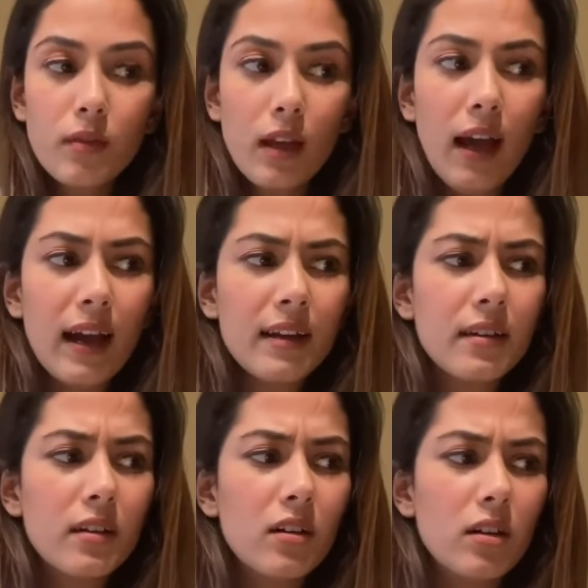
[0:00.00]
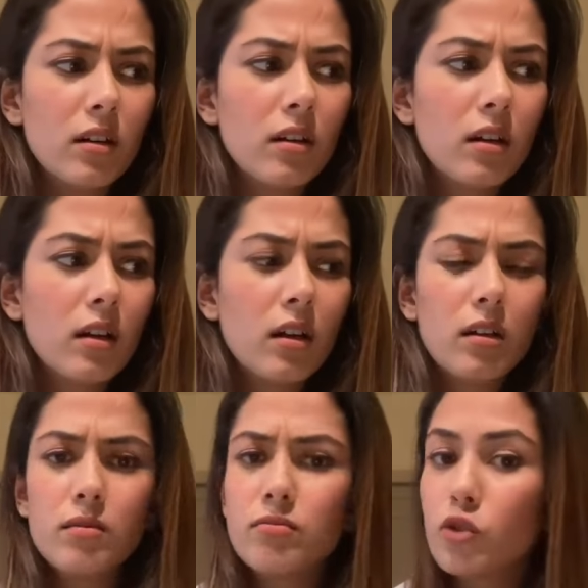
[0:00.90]
And
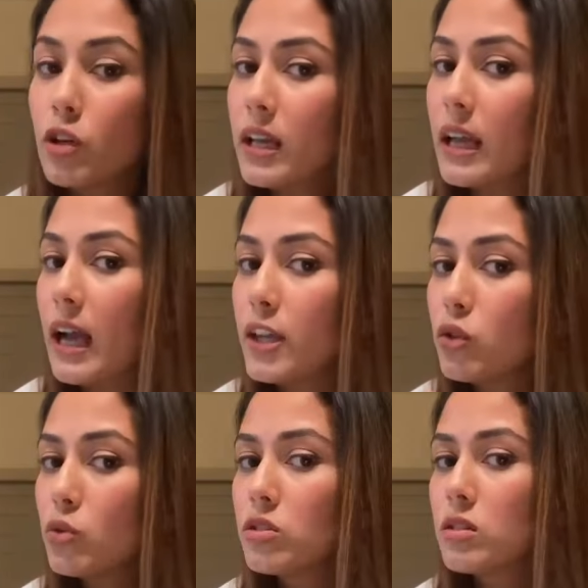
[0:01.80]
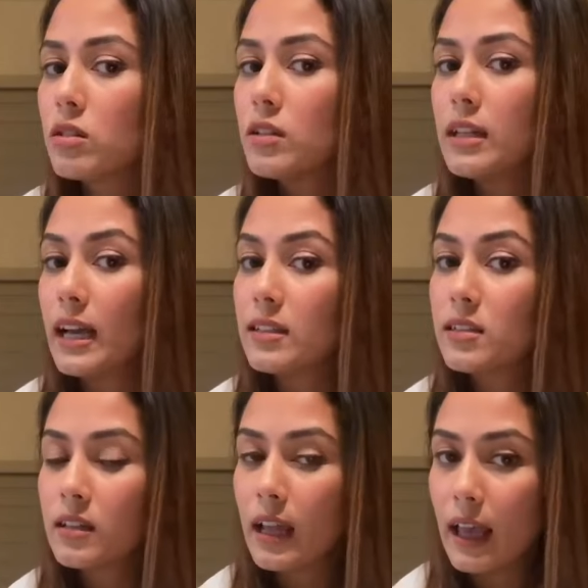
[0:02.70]
today I used the
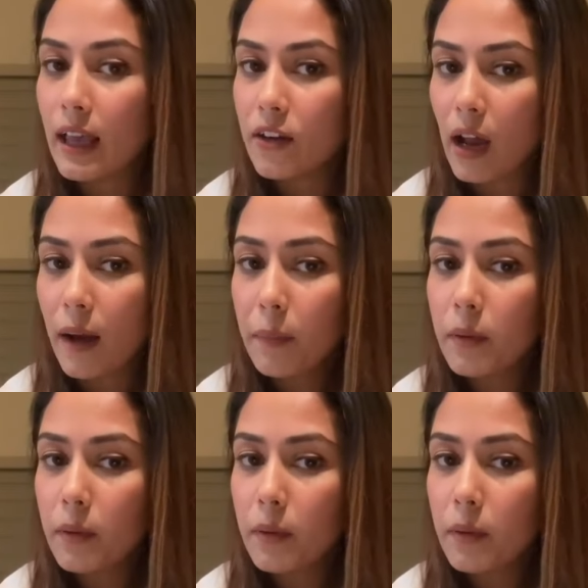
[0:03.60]
Dyson Airwrap,